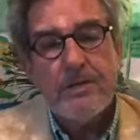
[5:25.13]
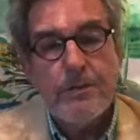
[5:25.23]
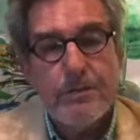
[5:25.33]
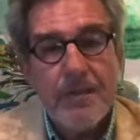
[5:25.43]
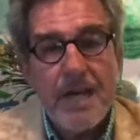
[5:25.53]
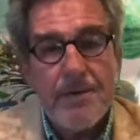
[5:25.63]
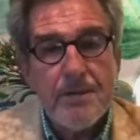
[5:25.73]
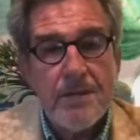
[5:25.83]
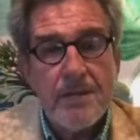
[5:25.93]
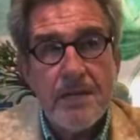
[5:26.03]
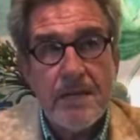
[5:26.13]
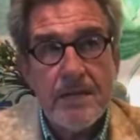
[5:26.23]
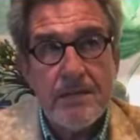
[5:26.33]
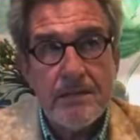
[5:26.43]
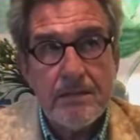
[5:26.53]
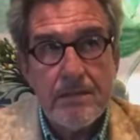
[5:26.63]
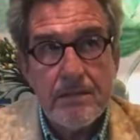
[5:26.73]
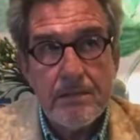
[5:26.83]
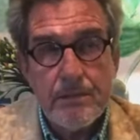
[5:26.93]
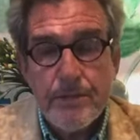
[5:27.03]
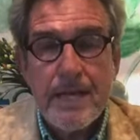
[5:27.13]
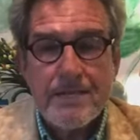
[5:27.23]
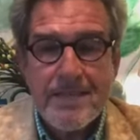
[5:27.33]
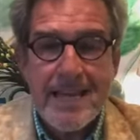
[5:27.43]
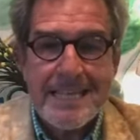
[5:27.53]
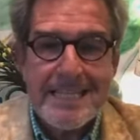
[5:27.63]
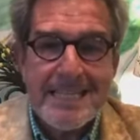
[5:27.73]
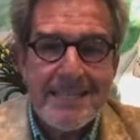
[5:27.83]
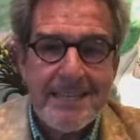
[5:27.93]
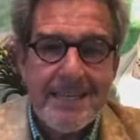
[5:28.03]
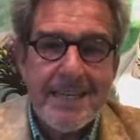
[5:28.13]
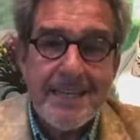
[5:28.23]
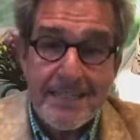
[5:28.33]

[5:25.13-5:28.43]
2019.